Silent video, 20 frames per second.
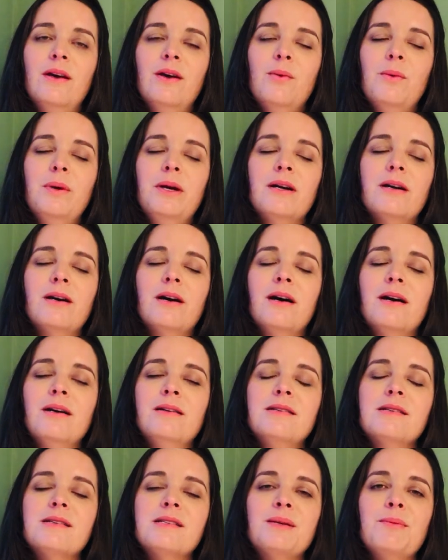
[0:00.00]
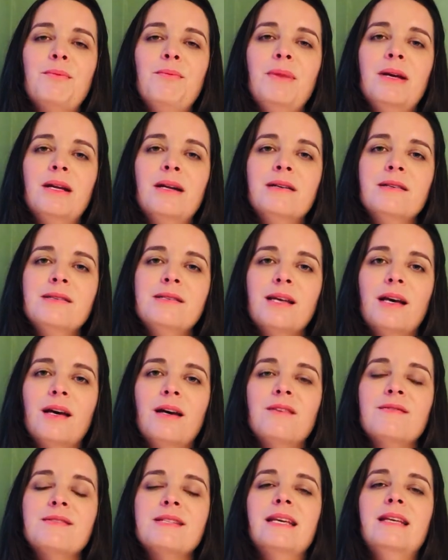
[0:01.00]
we are called to submit
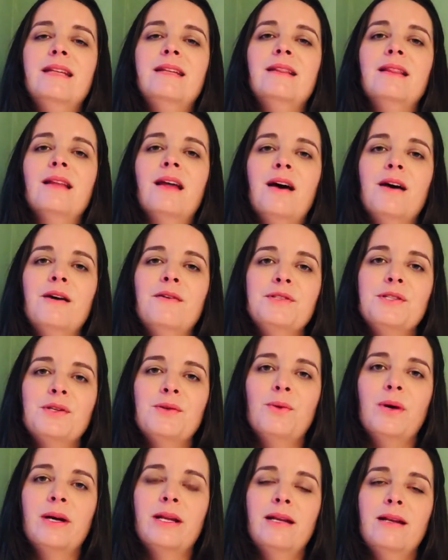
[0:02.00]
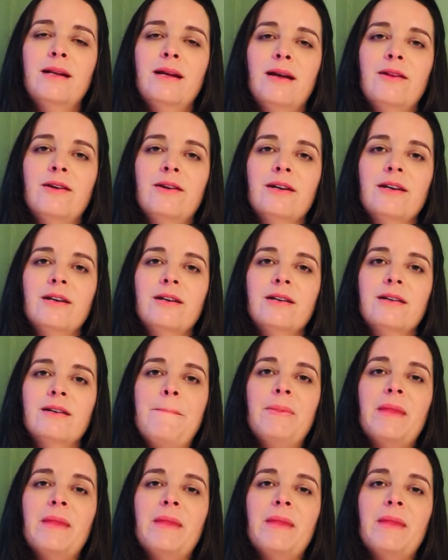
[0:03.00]
ourselves in love to one another.